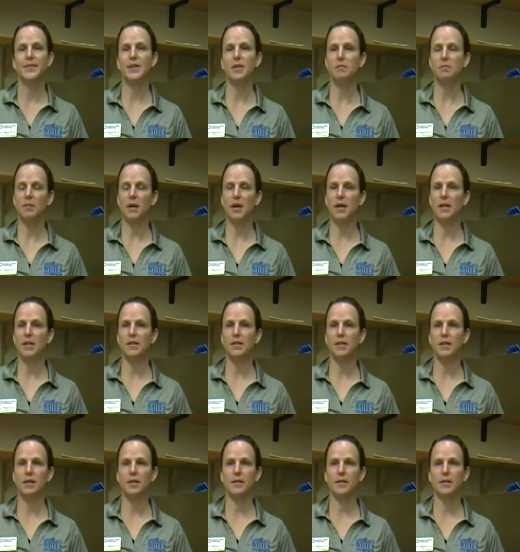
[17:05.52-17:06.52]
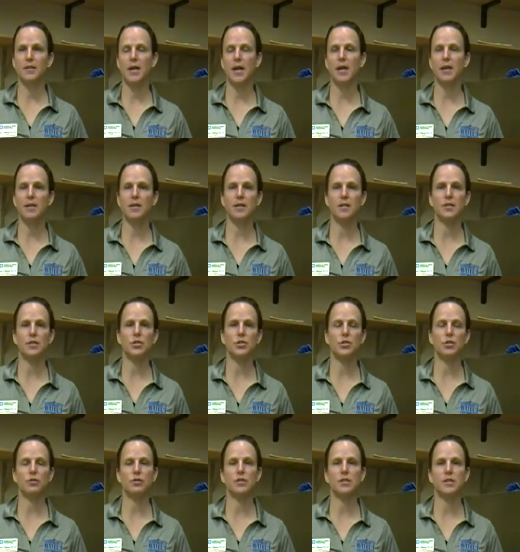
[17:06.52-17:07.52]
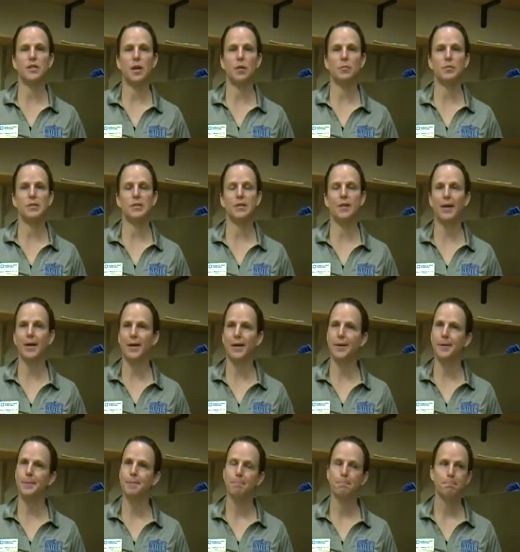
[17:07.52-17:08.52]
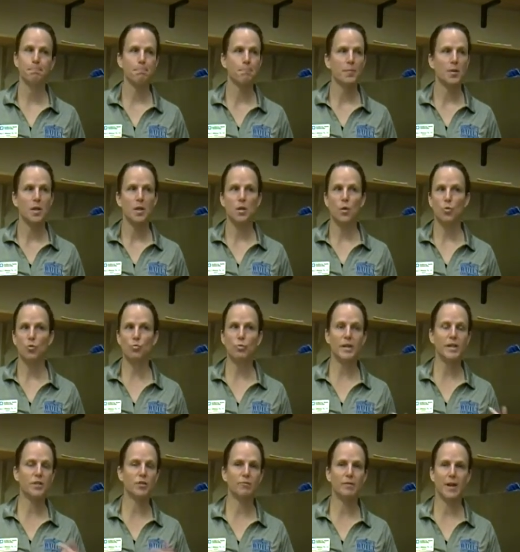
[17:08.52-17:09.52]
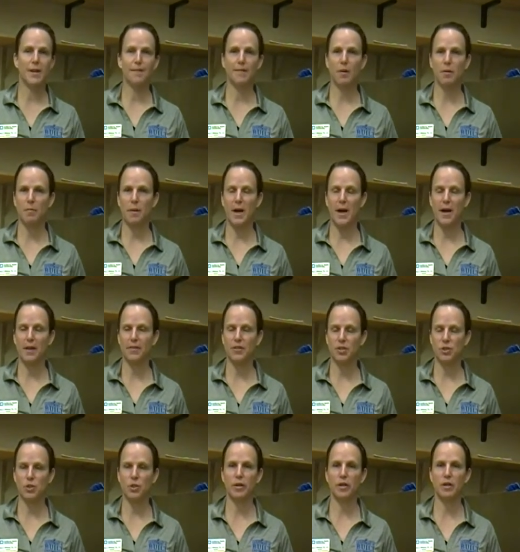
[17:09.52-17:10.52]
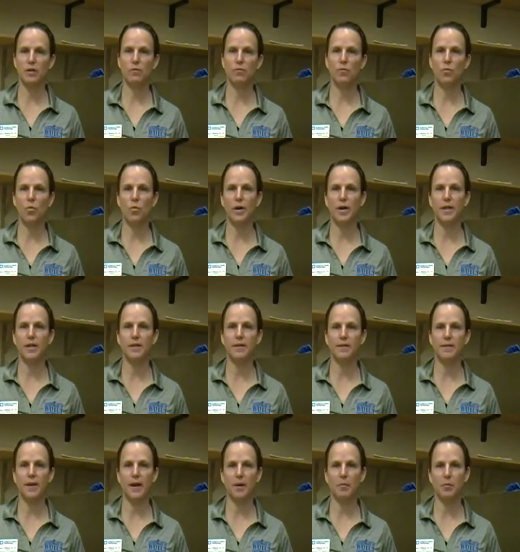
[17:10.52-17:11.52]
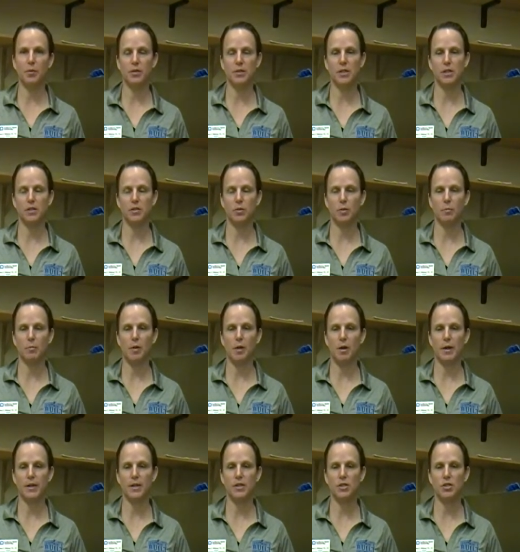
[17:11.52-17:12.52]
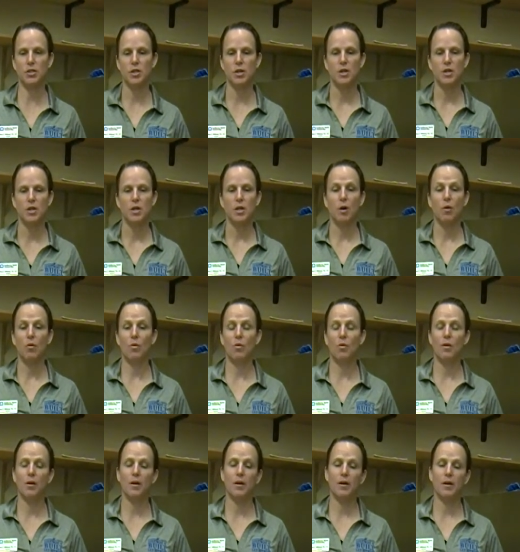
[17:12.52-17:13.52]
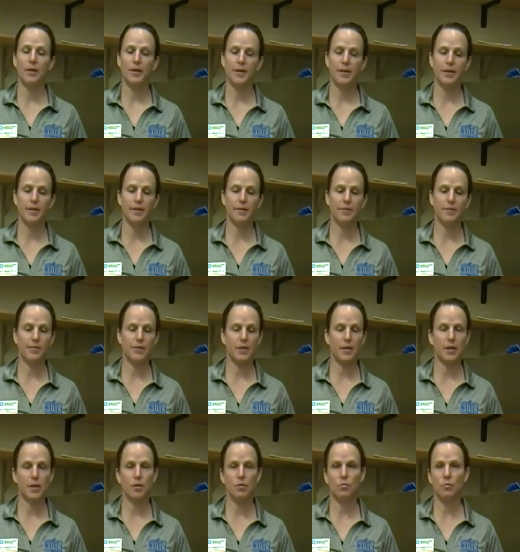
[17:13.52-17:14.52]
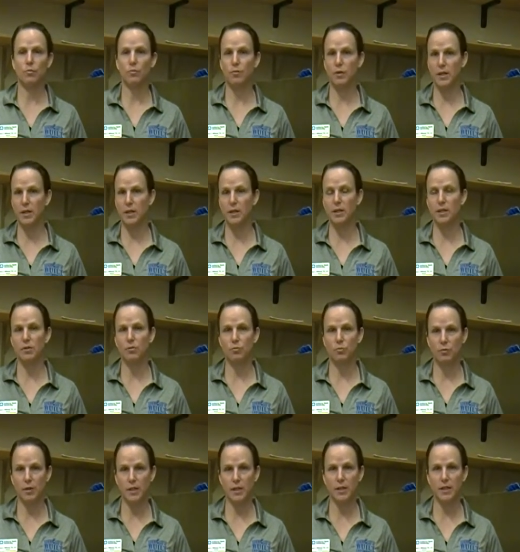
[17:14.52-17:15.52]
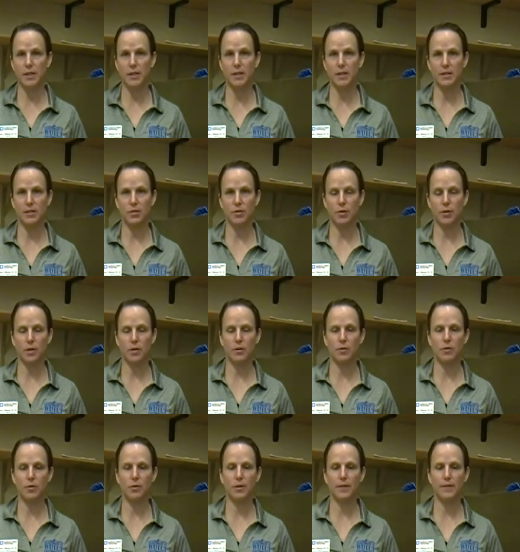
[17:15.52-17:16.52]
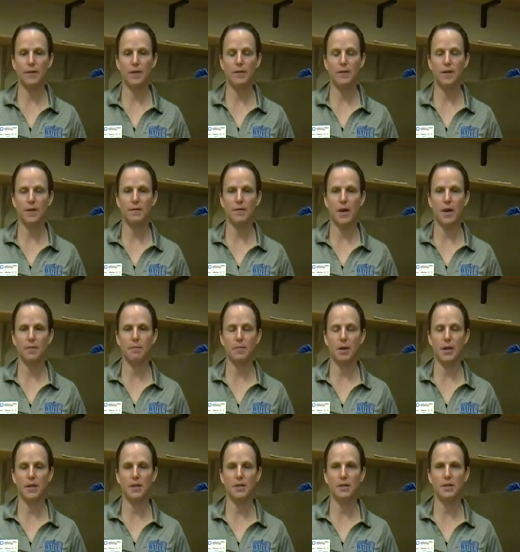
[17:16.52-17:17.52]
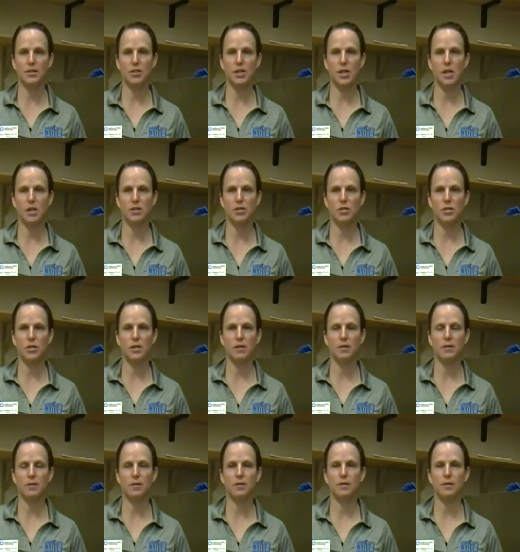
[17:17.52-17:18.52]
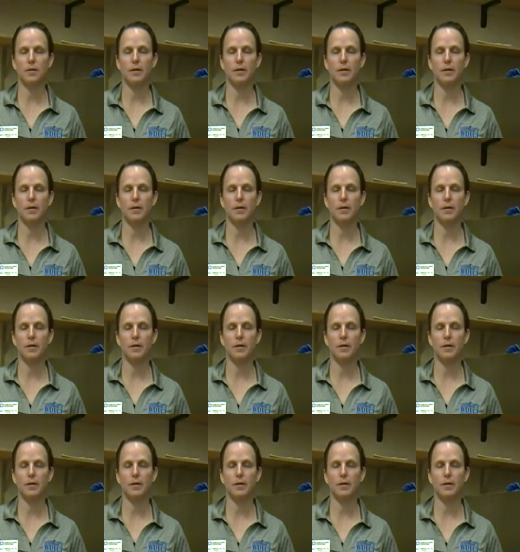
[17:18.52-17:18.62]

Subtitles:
they might take additional steps like redirect their path to try and avoid that particular blockage, or if it really, really is critical and they think that might change the